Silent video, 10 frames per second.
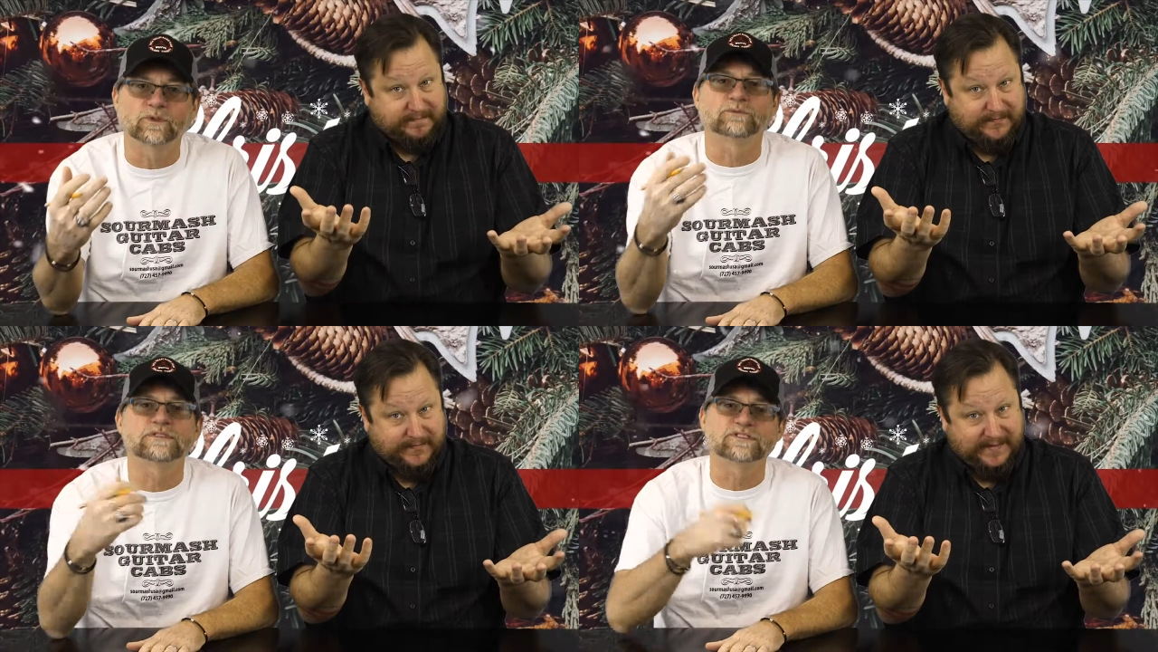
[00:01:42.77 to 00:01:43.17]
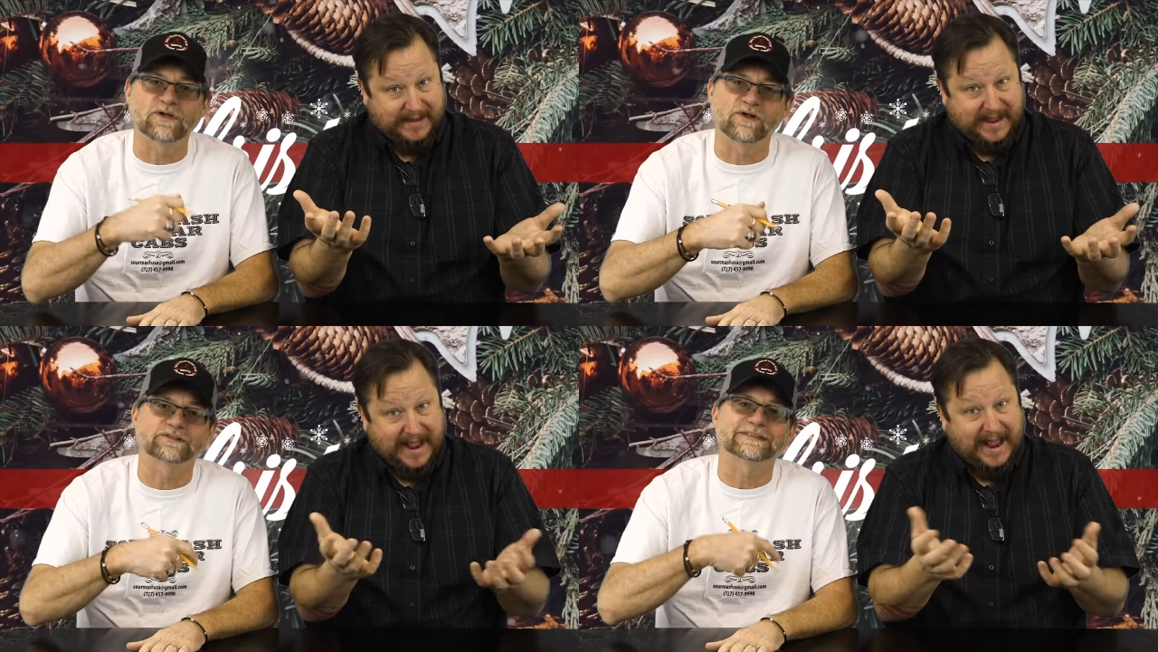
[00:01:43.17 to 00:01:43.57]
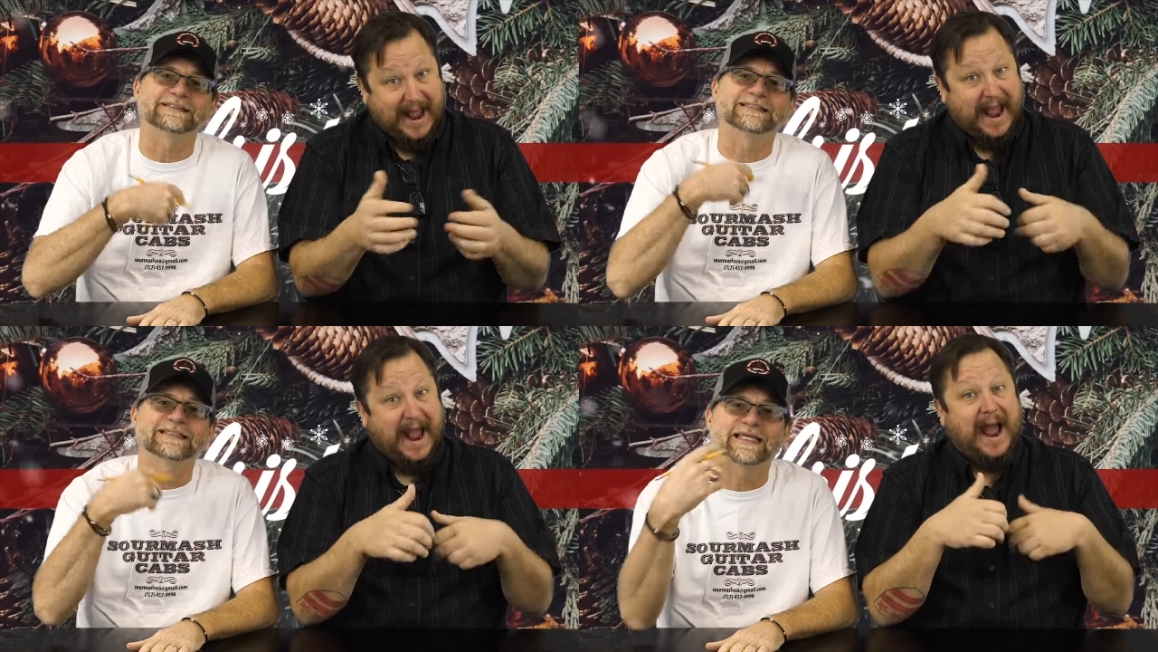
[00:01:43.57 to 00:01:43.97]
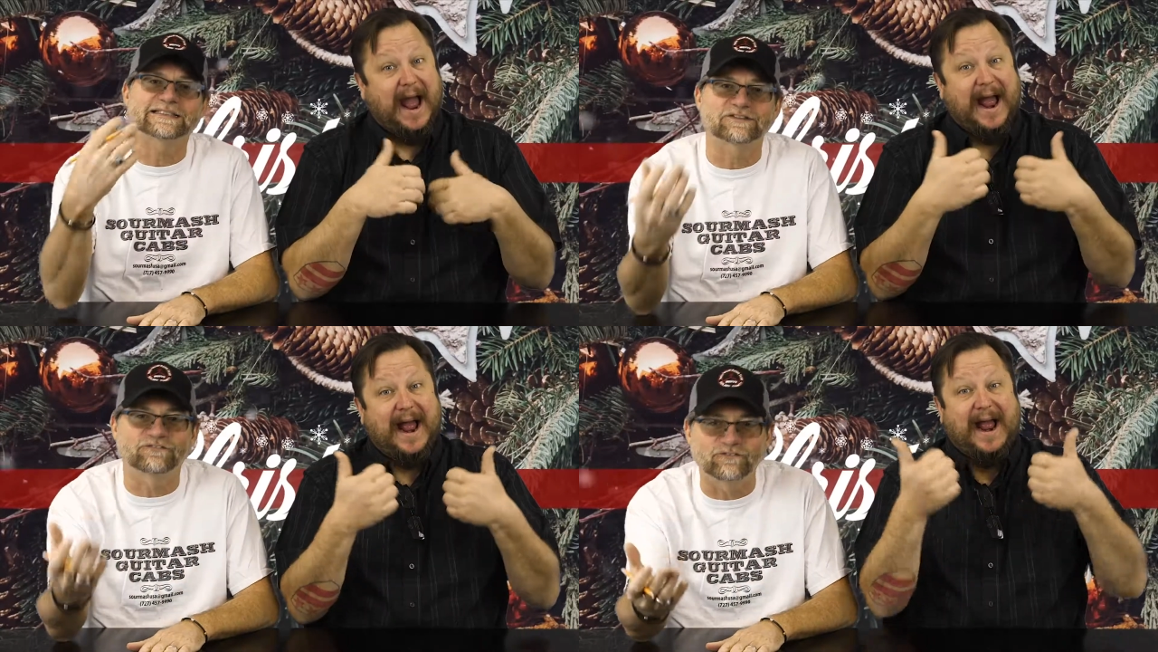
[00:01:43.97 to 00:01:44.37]
Speaker 1: will result in
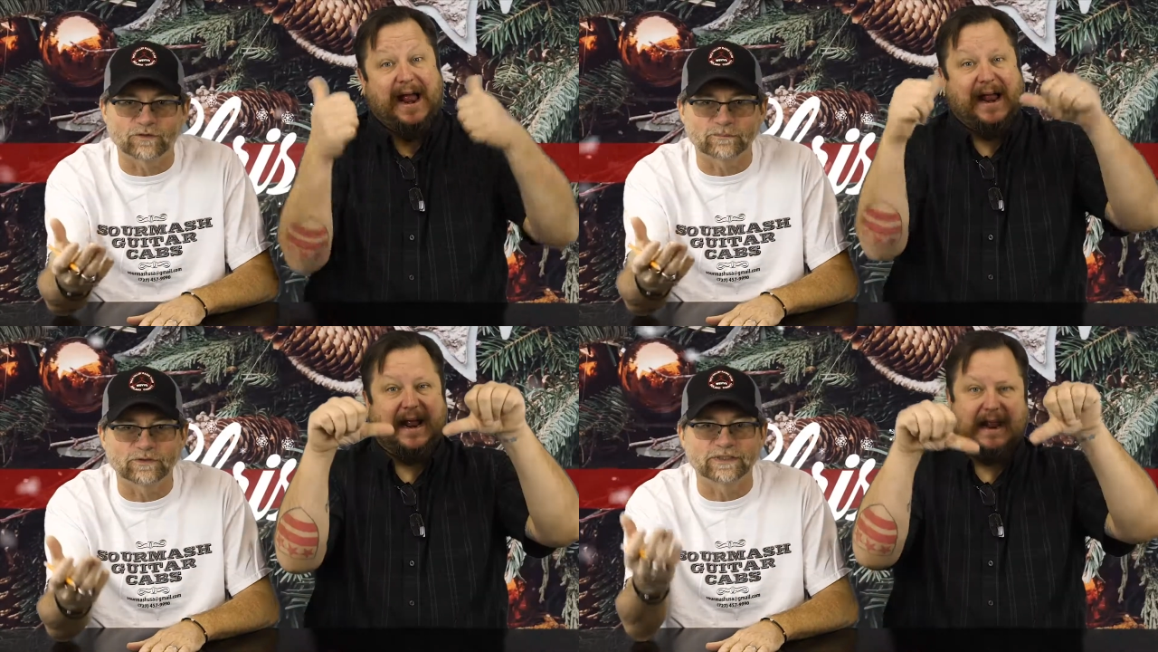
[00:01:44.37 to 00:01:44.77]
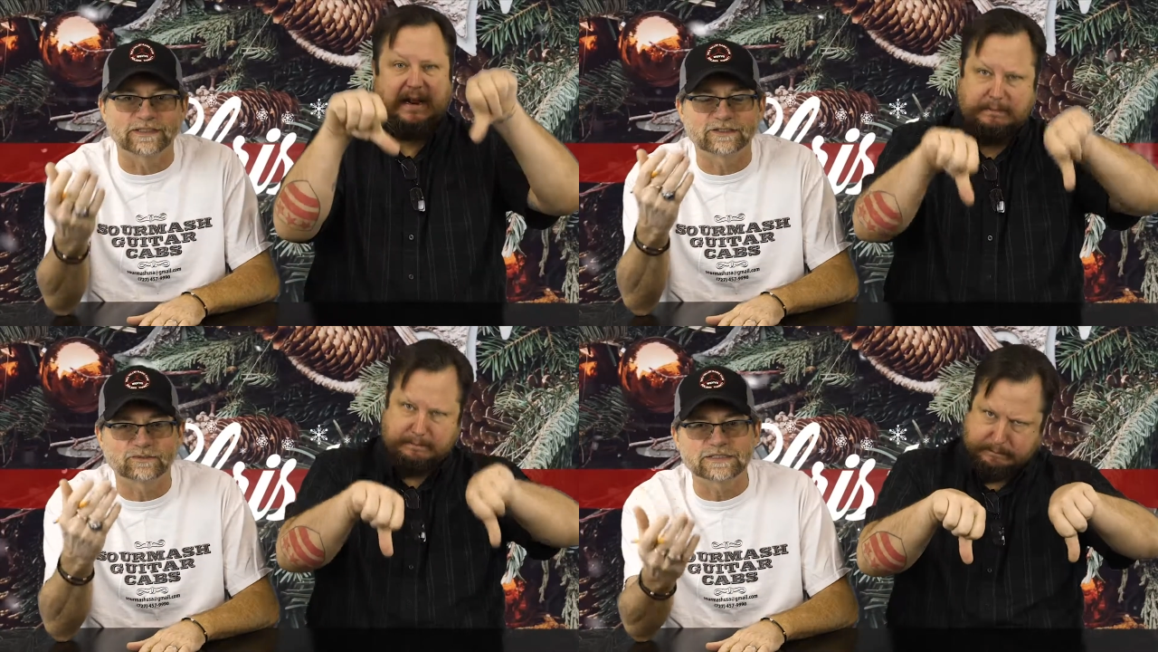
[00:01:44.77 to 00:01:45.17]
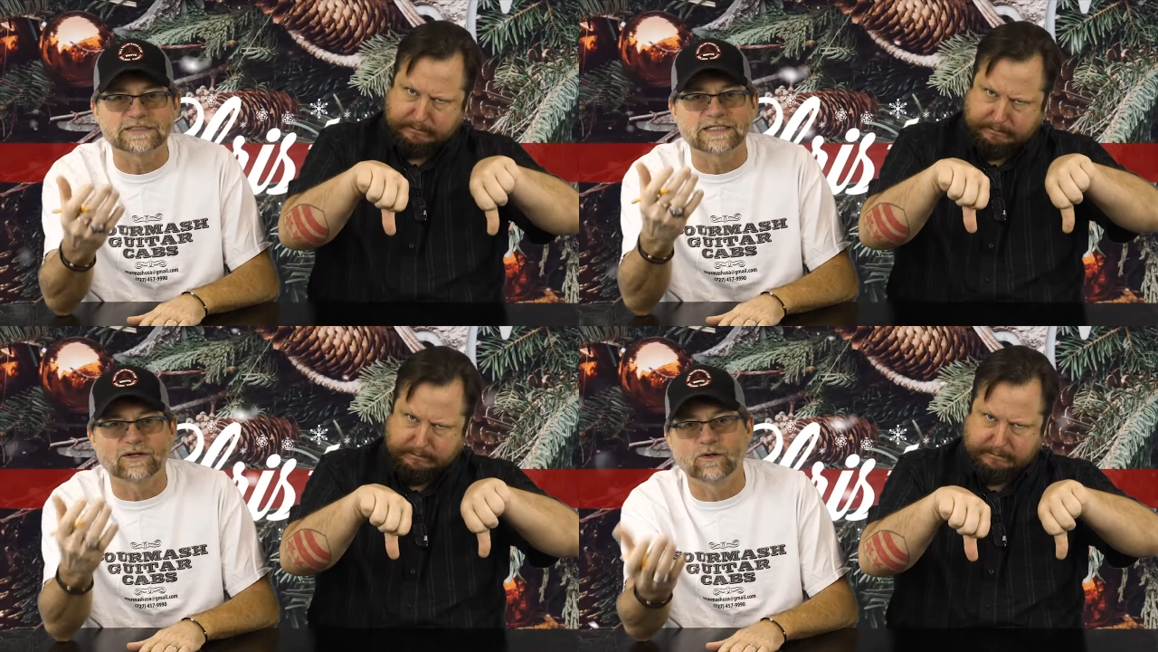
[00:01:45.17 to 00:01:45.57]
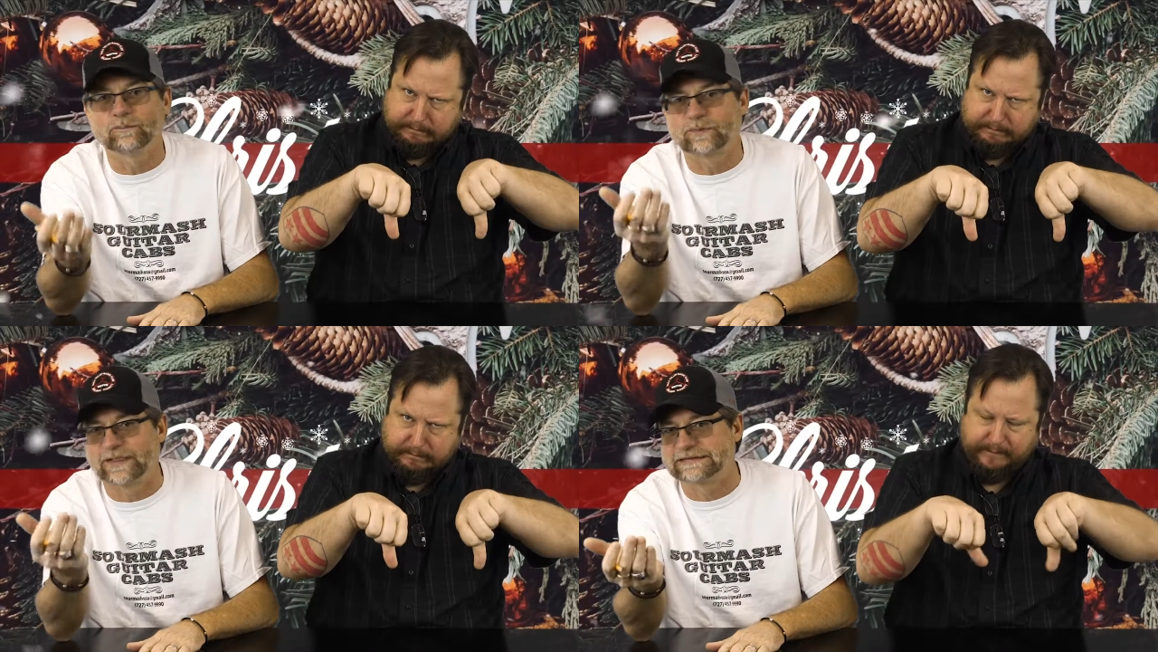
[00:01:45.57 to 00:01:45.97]
less affordable and increasing
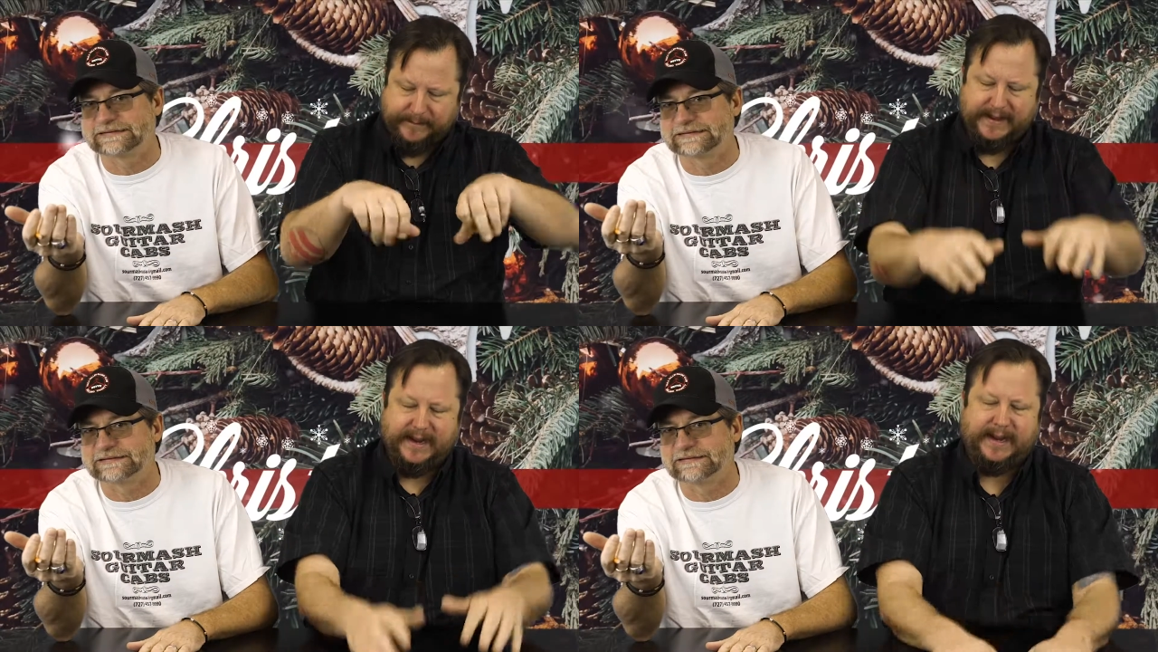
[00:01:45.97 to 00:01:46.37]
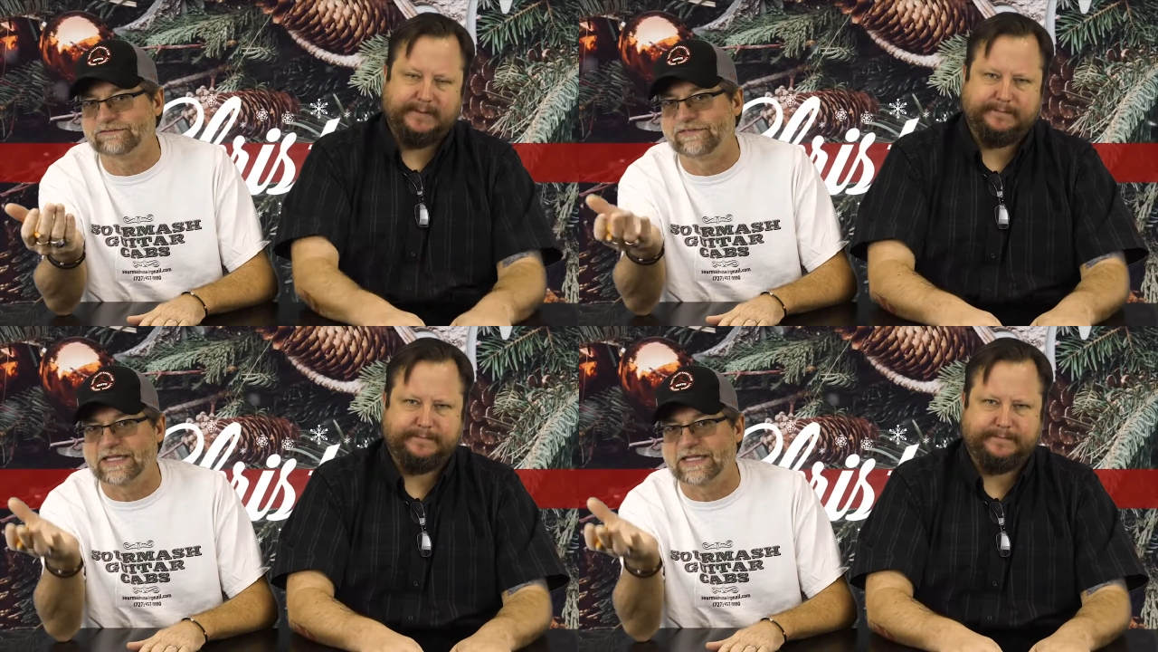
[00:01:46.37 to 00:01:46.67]
home prices. Yeah.